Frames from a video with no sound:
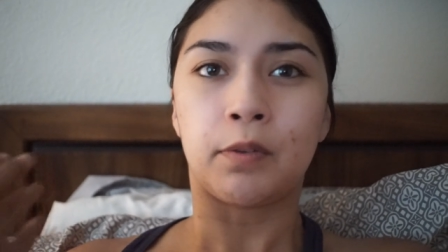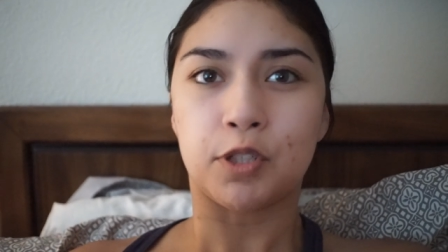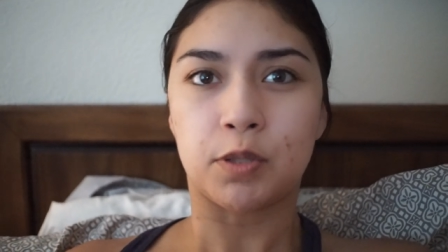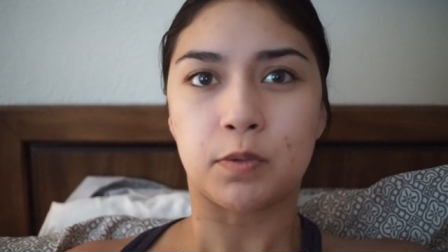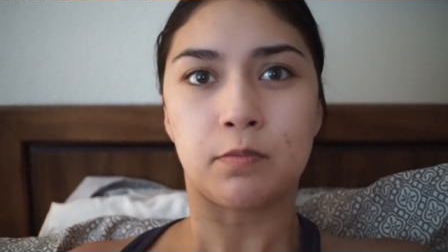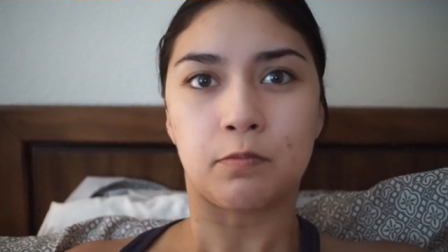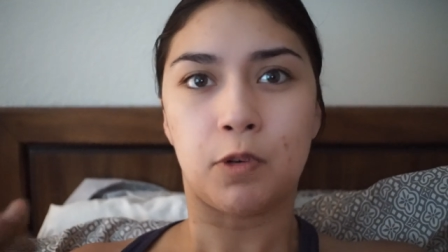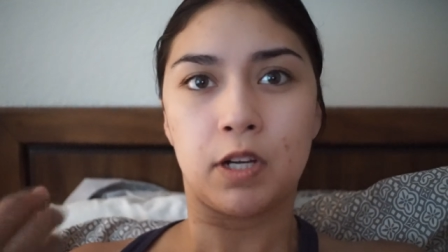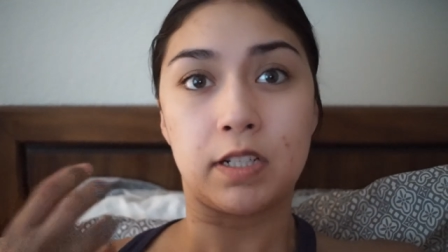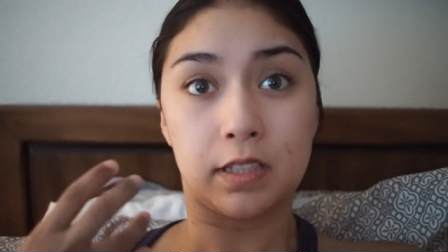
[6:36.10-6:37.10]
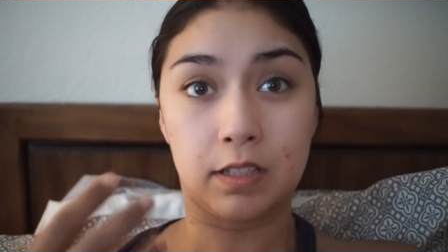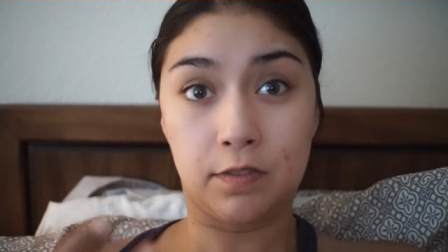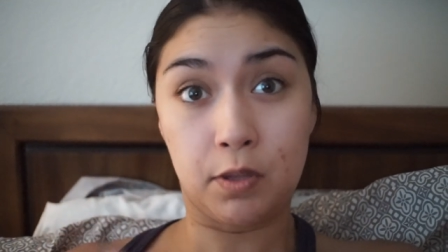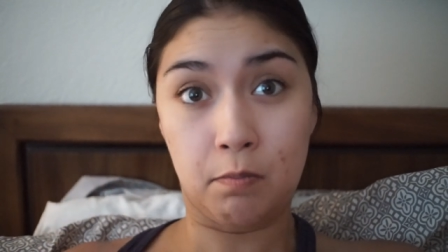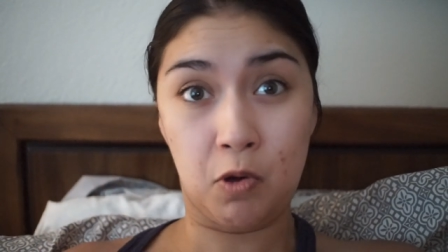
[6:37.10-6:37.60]
just wanted to live
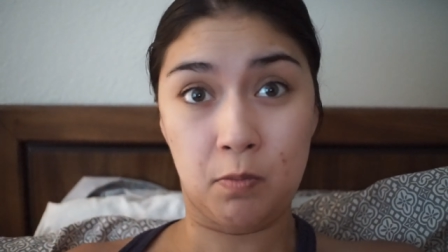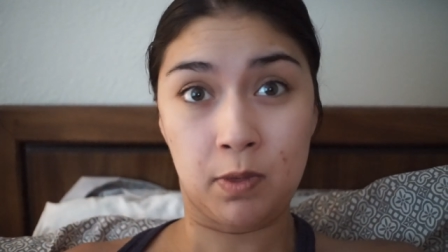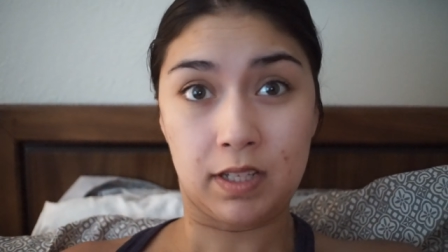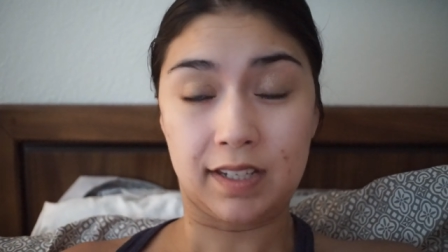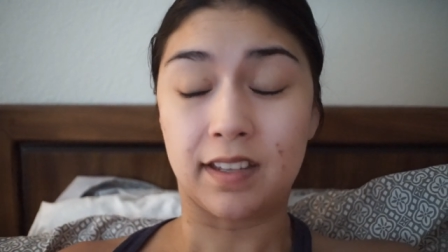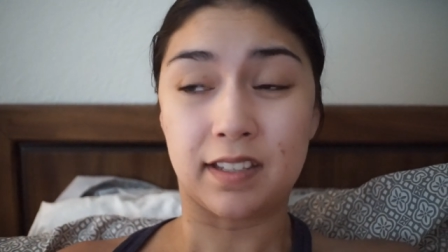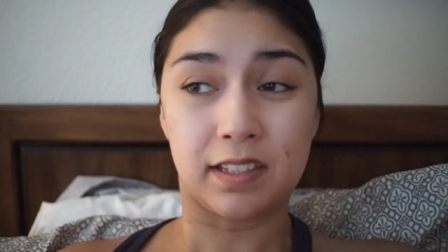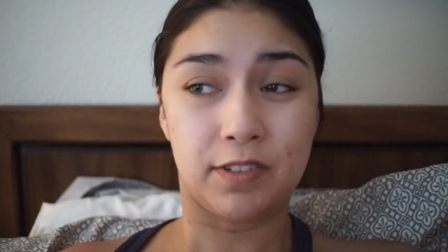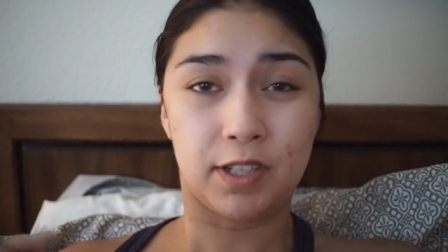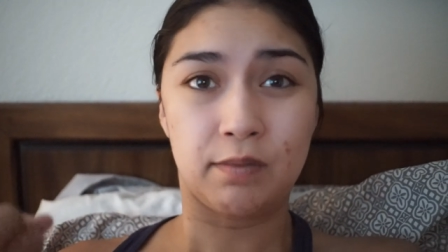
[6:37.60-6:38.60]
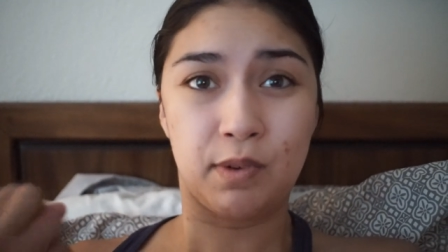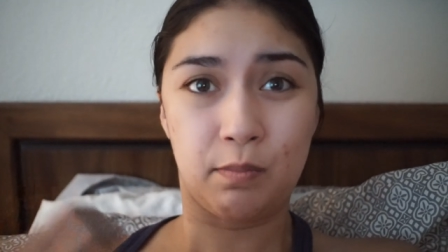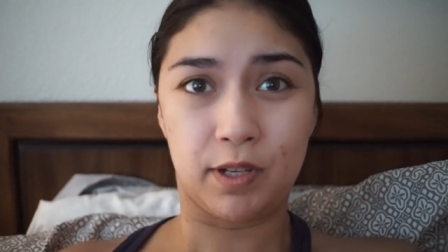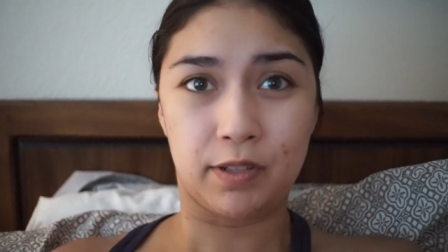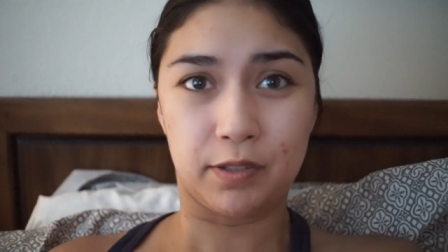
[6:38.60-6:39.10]
in the moment. I like living in the
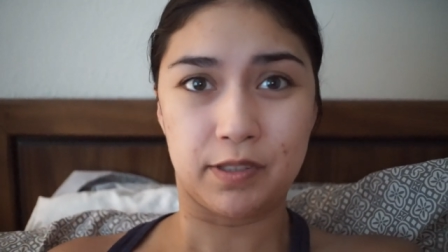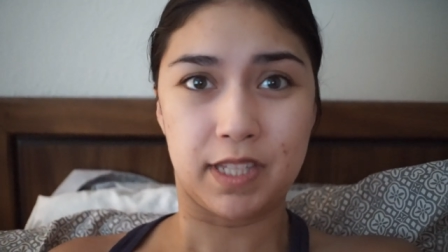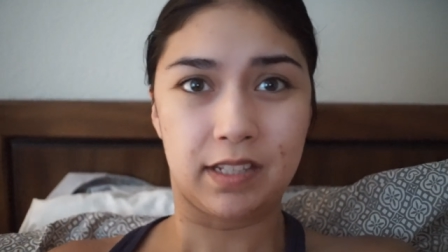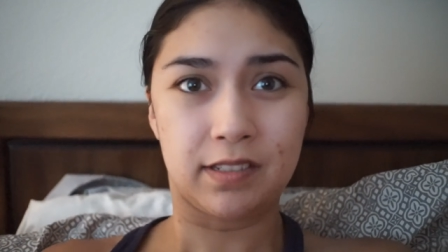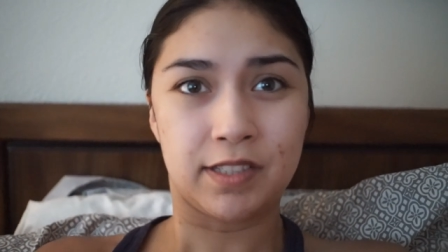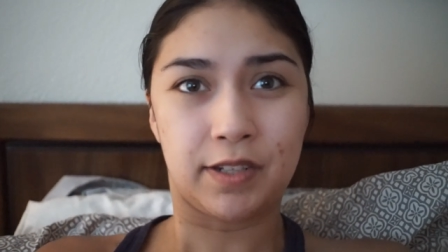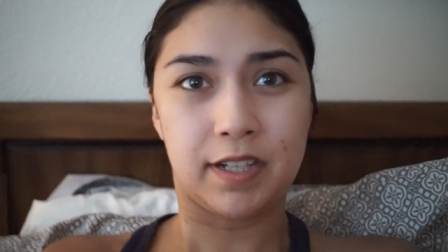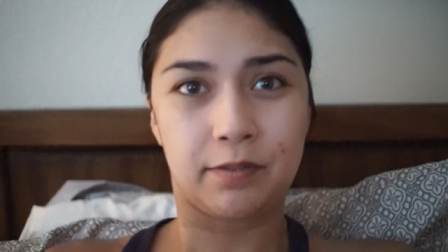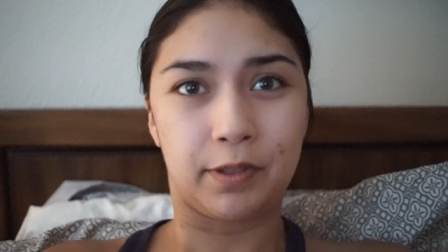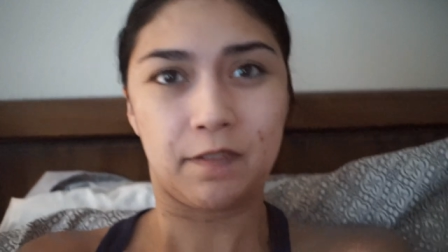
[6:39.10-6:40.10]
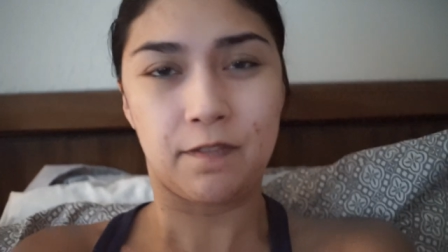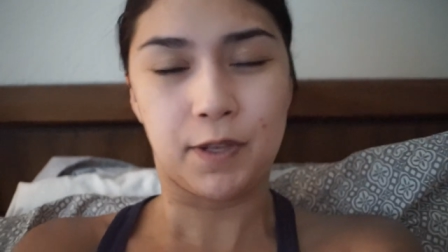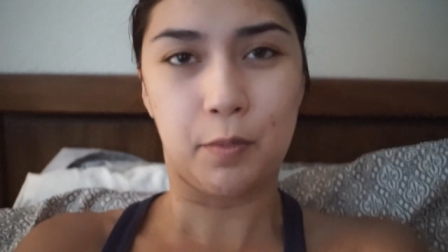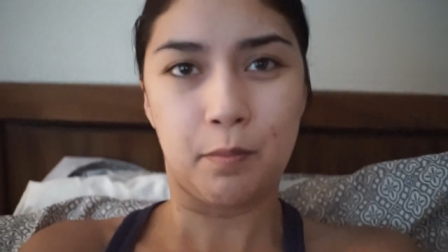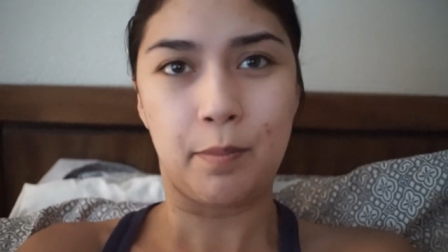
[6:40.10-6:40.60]
moment on those things, so I didn't really
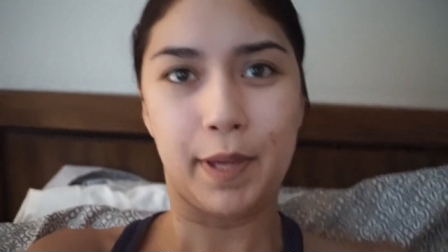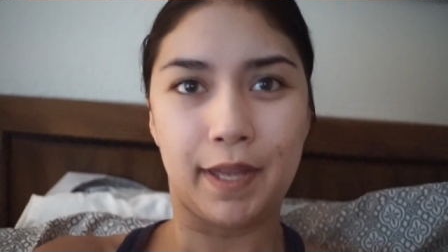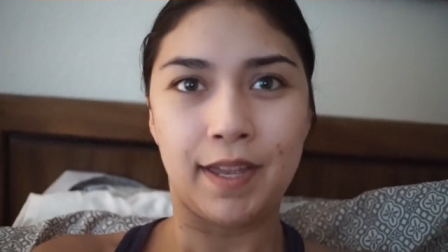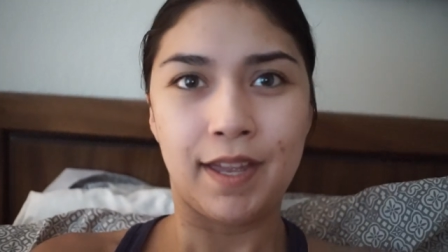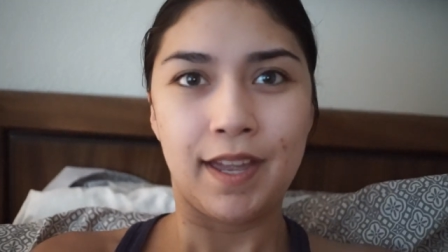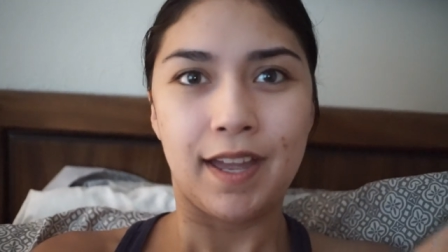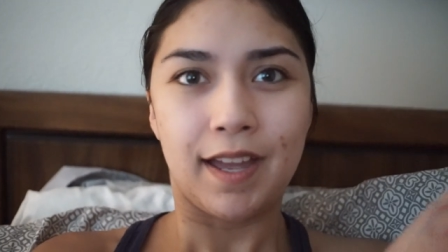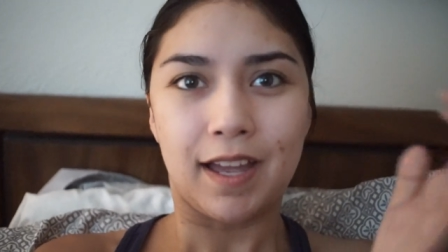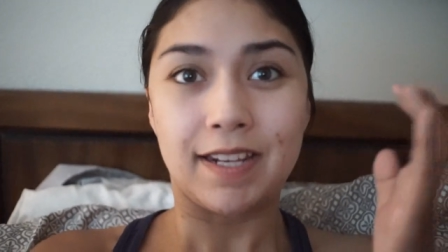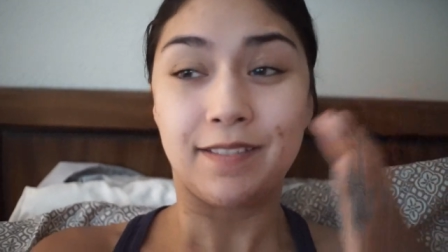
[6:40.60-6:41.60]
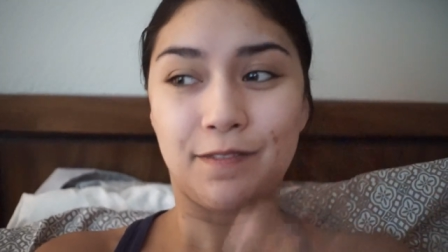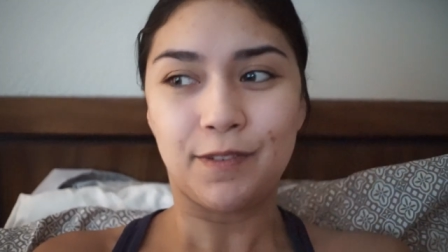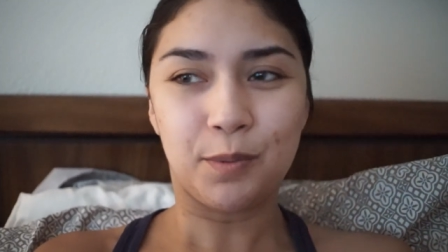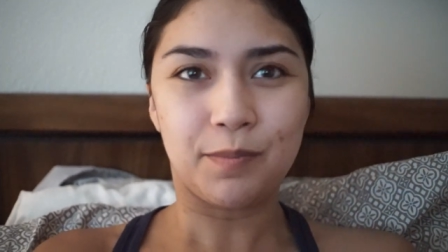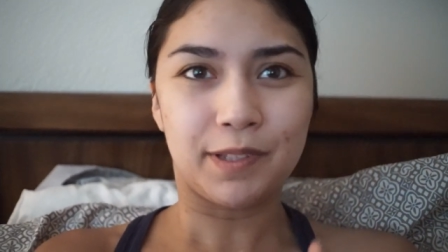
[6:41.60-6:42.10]
film, but I did
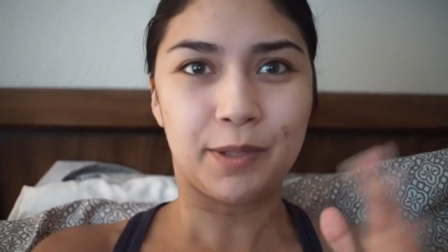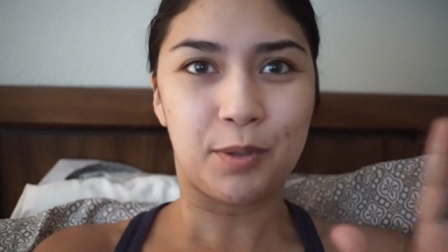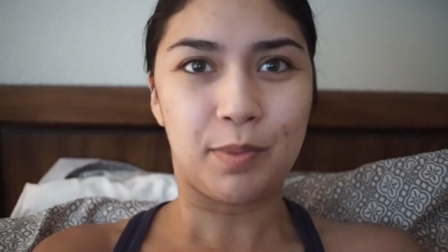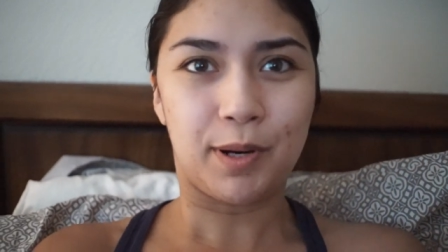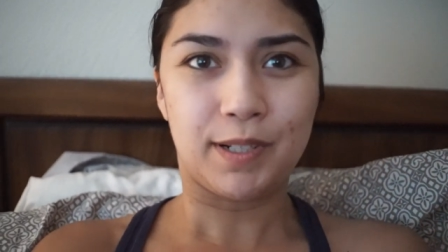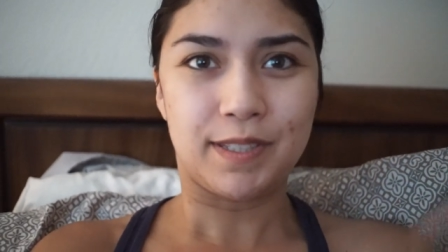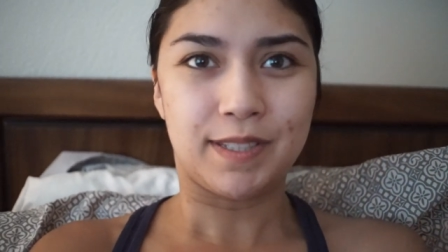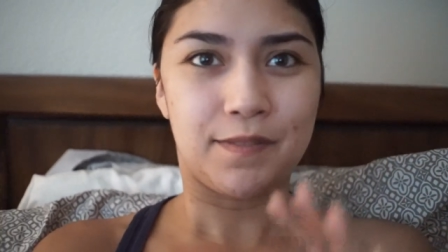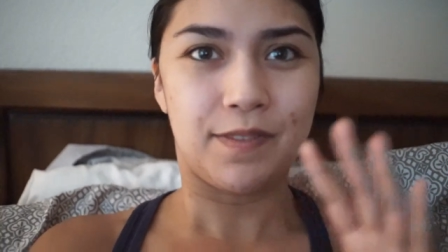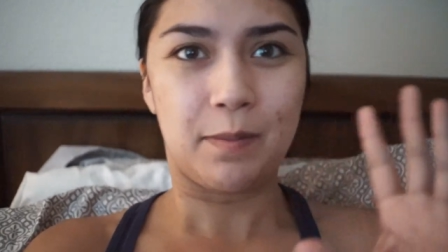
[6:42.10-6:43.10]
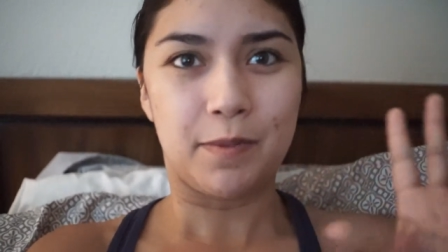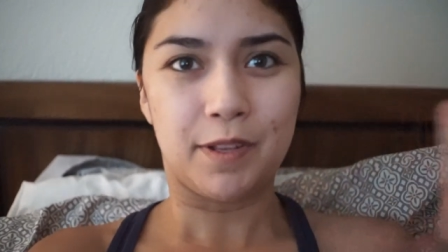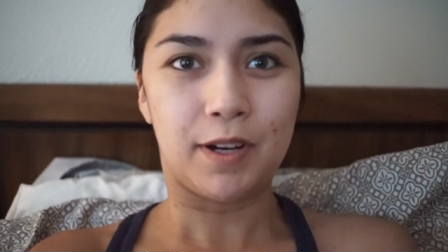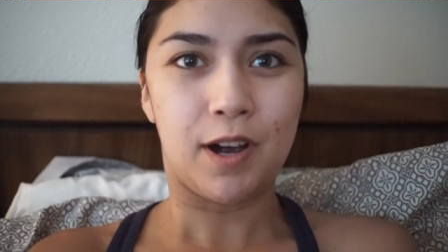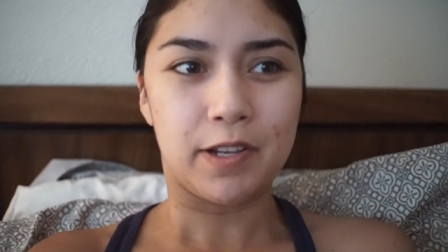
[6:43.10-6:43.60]
film the little parts of them in
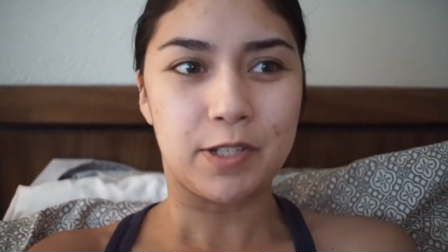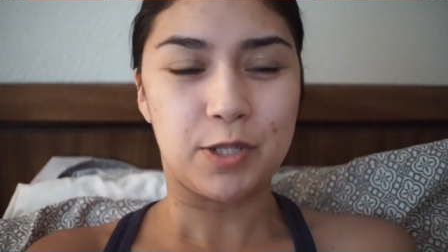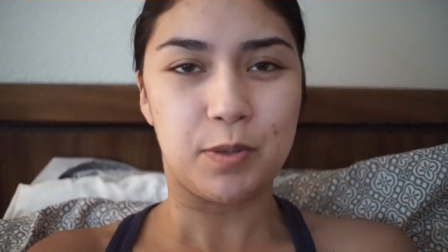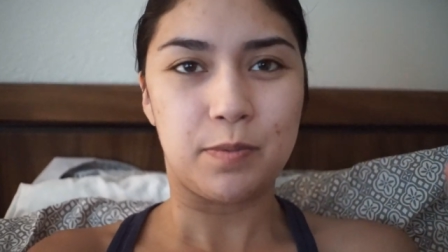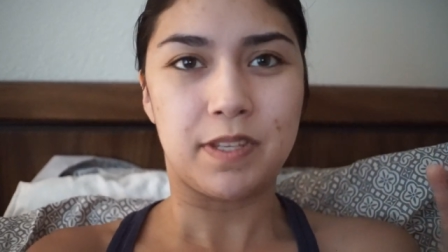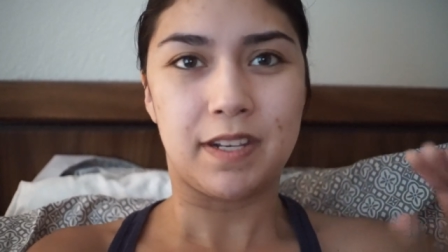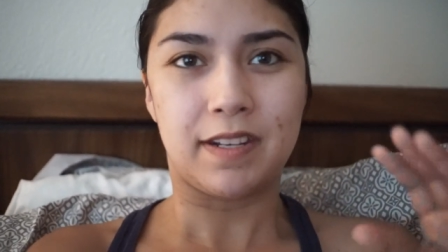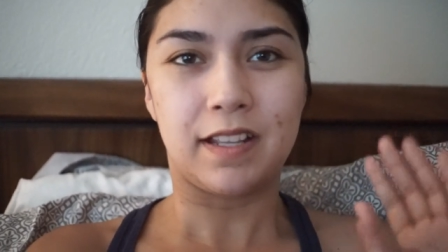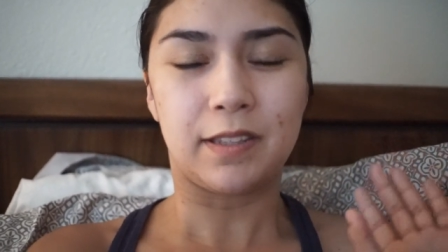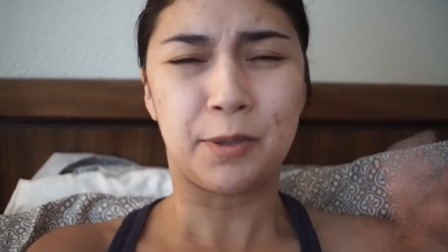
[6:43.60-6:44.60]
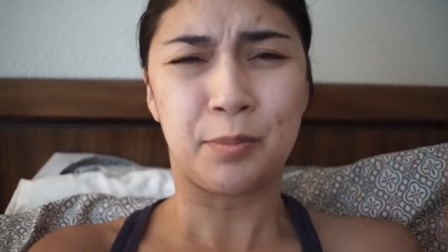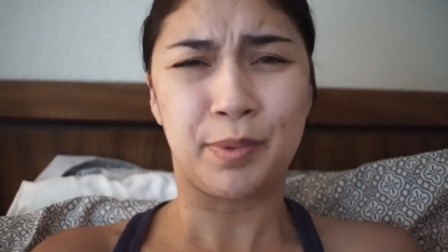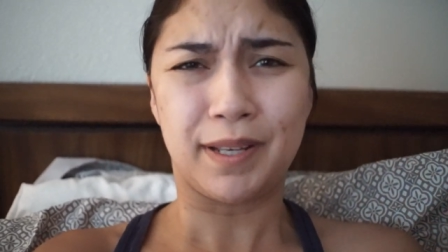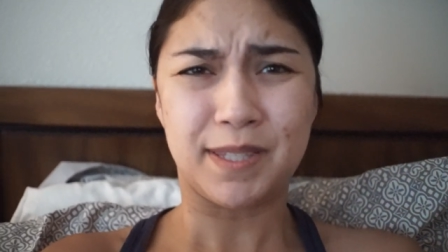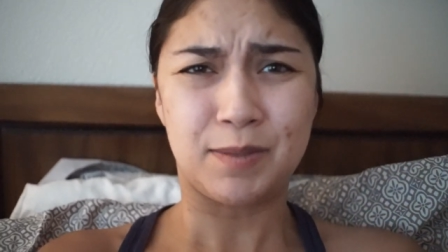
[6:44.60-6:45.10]
their costumes and a little
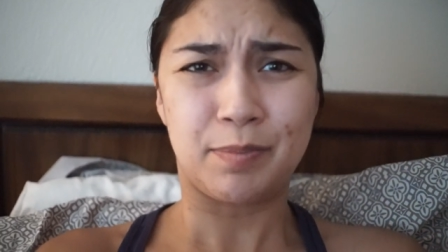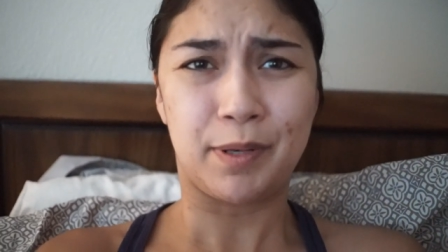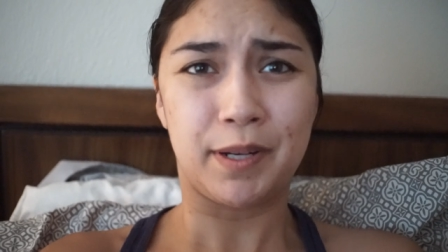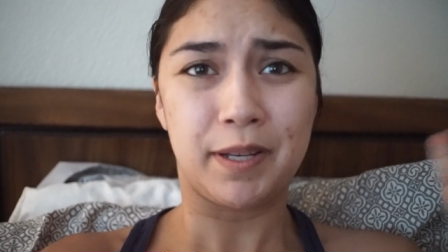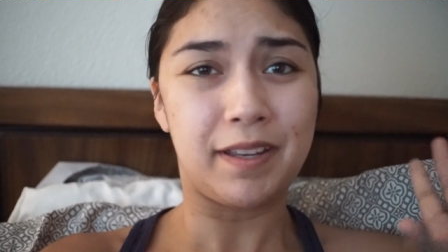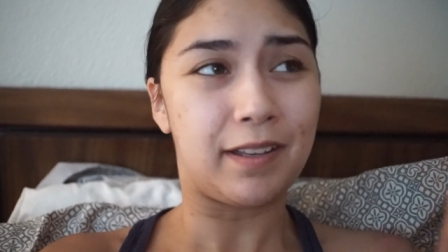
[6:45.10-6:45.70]
bit at Spirit.